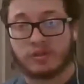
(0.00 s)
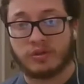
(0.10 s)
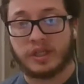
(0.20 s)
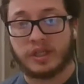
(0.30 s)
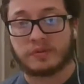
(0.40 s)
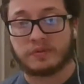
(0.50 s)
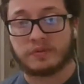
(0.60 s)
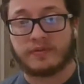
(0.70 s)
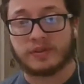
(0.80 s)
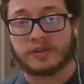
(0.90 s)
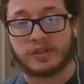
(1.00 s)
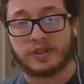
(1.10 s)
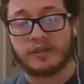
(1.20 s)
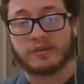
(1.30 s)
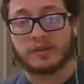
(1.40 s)
two teams from Raw versus
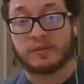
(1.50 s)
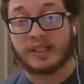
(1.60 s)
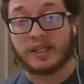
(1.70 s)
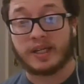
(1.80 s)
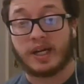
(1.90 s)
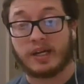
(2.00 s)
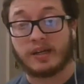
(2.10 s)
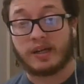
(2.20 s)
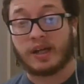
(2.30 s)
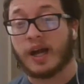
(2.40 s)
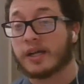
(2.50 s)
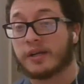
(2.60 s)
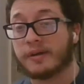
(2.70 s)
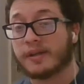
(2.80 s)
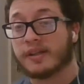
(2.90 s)
two teams from SmackDown. It got kind
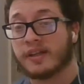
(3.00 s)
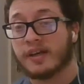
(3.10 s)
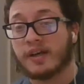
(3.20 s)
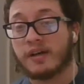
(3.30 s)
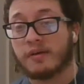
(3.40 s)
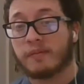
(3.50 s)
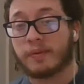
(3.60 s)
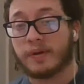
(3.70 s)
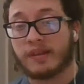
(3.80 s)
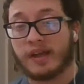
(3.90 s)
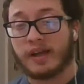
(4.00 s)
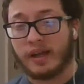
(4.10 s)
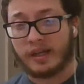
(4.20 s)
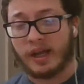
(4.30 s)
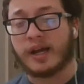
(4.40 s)
of good, but then
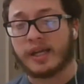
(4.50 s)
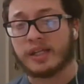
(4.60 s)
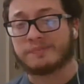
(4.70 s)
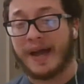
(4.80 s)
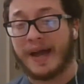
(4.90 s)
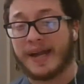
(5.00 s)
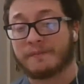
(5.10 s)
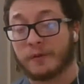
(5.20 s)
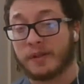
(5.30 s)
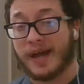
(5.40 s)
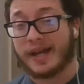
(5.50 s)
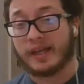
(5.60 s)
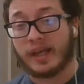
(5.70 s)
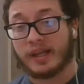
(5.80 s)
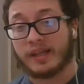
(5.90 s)
it kind of gets bad, really bad again.